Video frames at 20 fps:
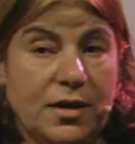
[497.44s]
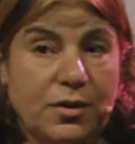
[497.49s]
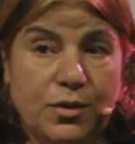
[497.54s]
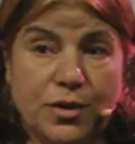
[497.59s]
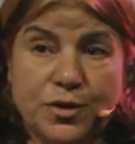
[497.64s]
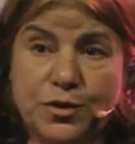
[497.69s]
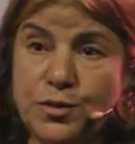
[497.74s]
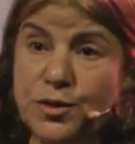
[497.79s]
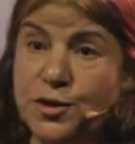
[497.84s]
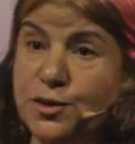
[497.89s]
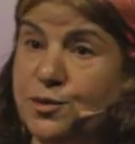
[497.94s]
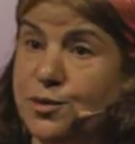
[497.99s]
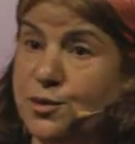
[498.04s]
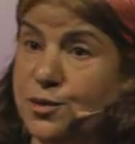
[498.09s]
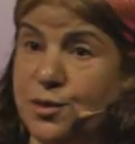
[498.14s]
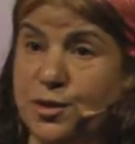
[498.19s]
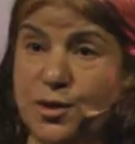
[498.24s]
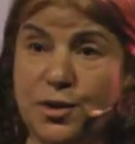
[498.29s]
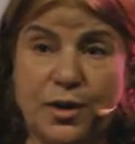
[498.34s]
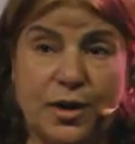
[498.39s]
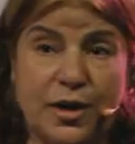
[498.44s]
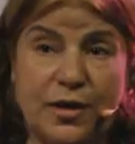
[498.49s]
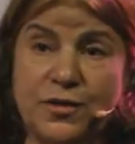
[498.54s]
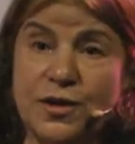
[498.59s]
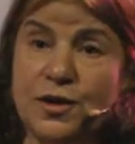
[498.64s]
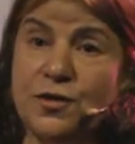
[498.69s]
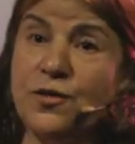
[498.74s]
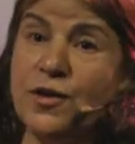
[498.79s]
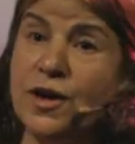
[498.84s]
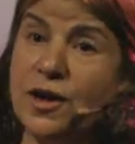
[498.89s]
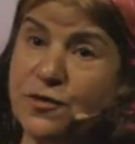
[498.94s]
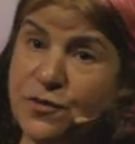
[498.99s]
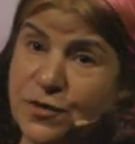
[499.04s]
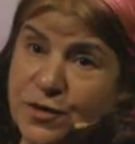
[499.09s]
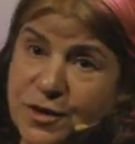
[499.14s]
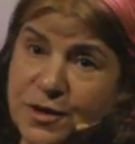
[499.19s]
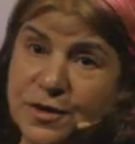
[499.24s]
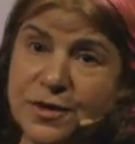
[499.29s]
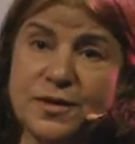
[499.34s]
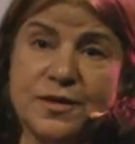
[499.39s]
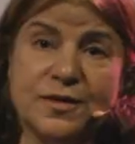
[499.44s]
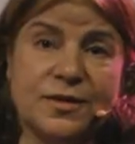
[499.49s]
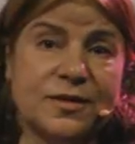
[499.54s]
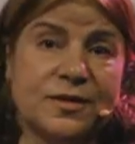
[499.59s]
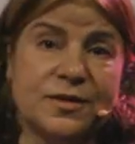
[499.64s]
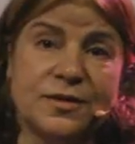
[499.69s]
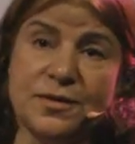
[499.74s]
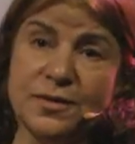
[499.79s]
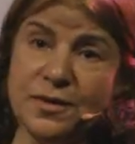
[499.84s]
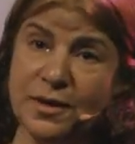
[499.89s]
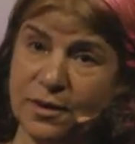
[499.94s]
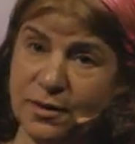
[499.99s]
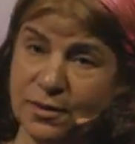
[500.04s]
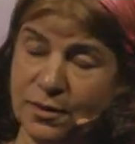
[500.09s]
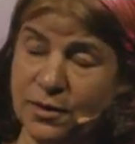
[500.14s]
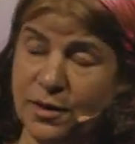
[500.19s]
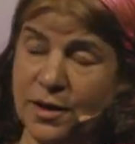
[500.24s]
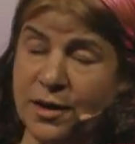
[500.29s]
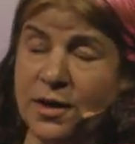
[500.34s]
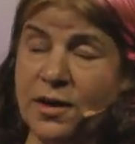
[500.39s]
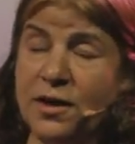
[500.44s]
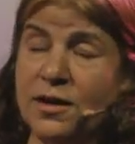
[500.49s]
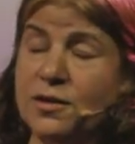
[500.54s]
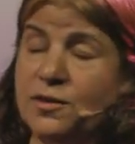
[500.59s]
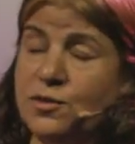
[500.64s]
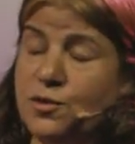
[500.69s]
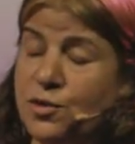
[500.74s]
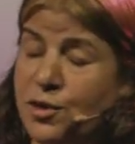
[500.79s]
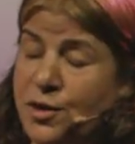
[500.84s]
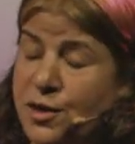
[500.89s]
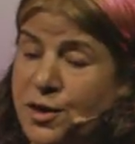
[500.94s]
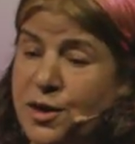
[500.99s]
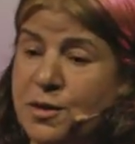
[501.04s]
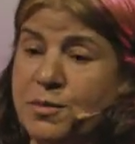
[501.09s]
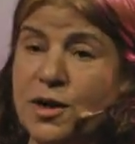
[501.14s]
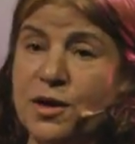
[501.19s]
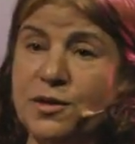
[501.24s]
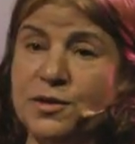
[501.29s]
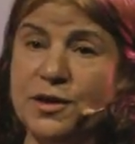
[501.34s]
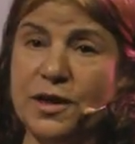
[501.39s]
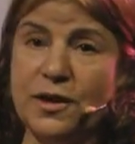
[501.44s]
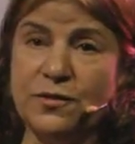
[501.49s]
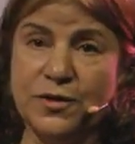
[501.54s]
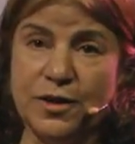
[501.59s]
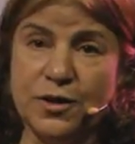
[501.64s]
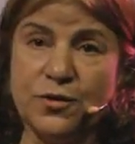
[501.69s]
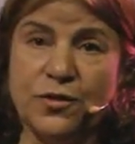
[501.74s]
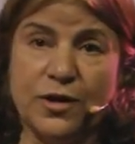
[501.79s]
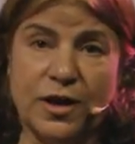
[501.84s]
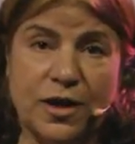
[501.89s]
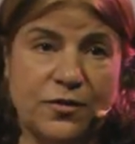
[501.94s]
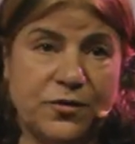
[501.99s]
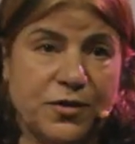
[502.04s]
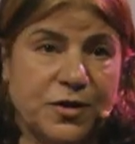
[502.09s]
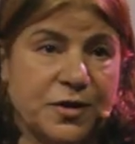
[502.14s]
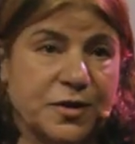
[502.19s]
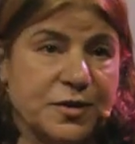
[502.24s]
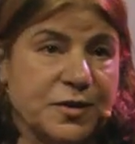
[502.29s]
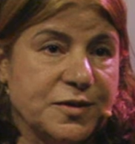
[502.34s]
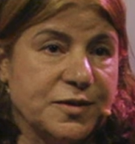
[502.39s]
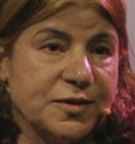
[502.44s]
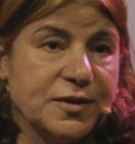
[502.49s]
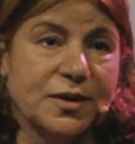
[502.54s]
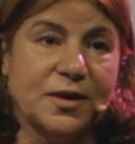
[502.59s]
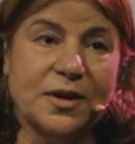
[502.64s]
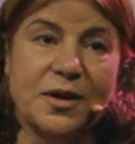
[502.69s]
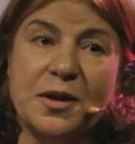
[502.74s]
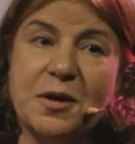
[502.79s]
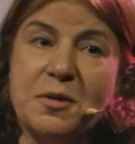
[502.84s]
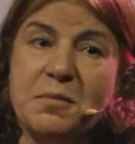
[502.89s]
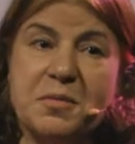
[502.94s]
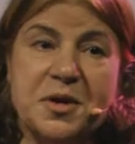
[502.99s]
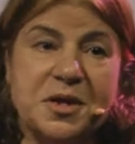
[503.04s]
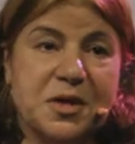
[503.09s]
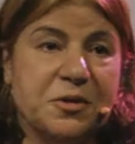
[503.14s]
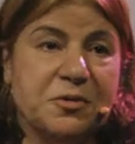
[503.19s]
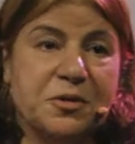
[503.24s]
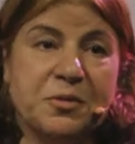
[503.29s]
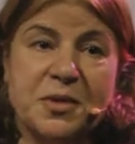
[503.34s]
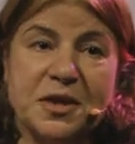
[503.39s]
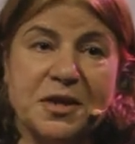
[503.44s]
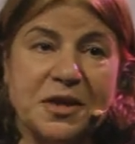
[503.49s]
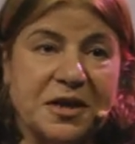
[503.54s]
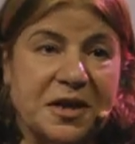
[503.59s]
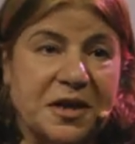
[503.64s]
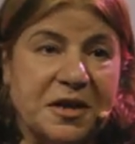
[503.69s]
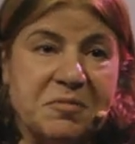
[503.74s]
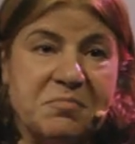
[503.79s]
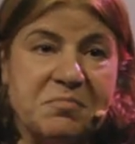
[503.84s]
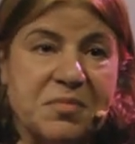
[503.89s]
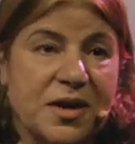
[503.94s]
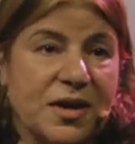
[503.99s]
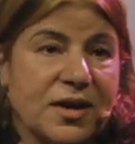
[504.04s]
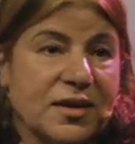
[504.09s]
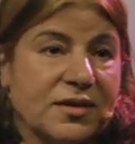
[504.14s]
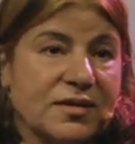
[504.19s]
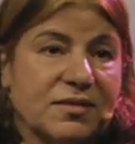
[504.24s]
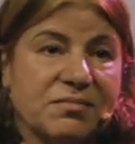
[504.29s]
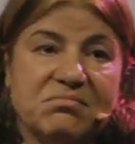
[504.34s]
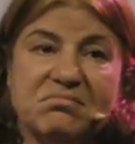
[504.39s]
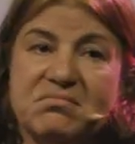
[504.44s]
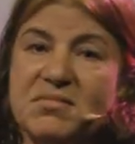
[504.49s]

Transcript: Now, what we do? After 5 years, again, talking about after 5 years, many women came back.